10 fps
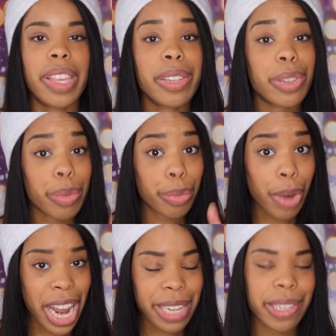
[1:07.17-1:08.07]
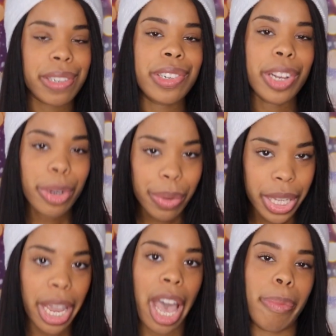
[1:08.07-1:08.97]
This race
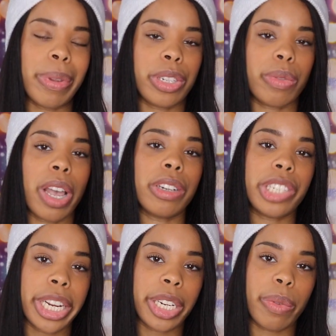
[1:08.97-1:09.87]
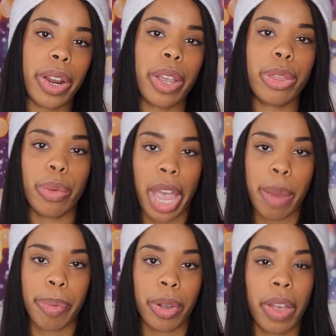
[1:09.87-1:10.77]
generally happens around January through
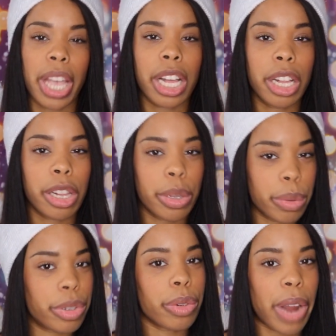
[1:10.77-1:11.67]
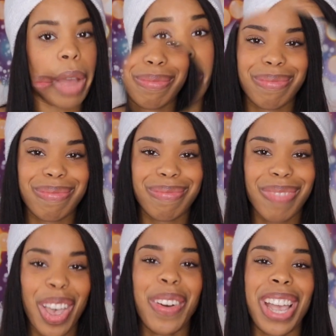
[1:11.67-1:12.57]
April and concludes around May.
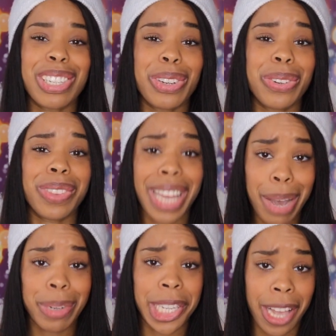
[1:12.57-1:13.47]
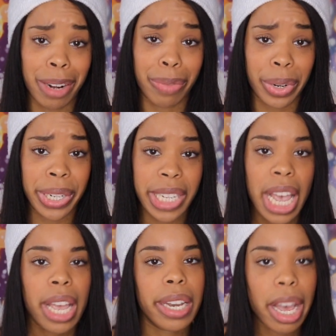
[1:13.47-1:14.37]
Okay, so that was a lot of words.
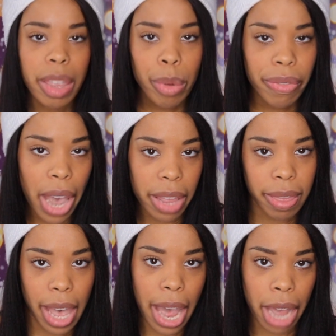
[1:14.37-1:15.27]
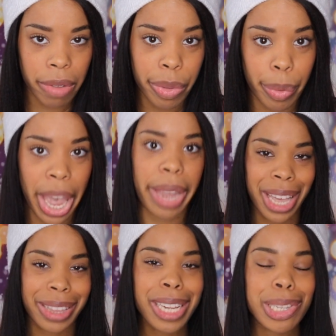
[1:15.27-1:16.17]
Now that we've gotten that out of the way,
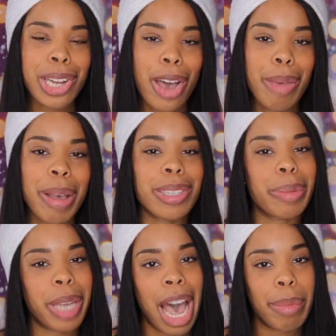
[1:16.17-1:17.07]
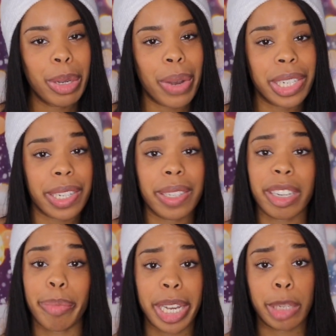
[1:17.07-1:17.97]
let's talk about some common questions and
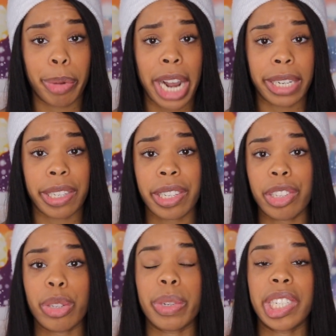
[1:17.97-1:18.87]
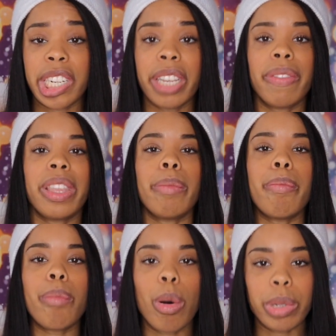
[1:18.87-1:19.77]
best practices to achieve the
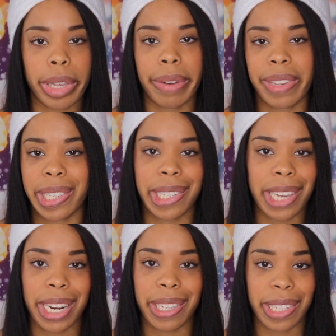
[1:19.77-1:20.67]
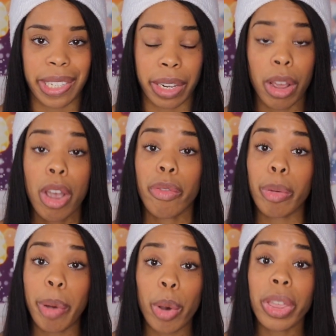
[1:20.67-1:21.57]
most out of this exciting season for
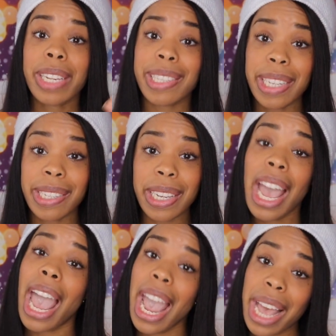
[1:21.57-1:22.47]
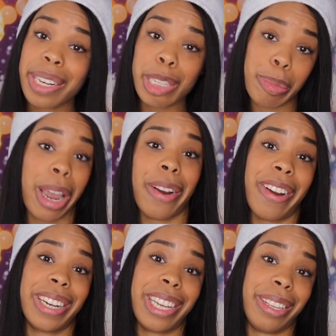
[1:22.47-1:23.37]
both seasoned and aspiring
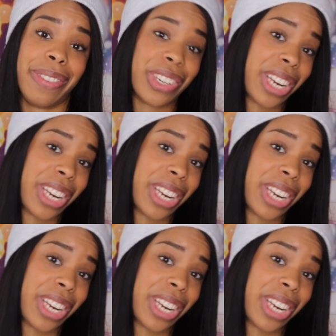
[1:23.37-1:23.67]
television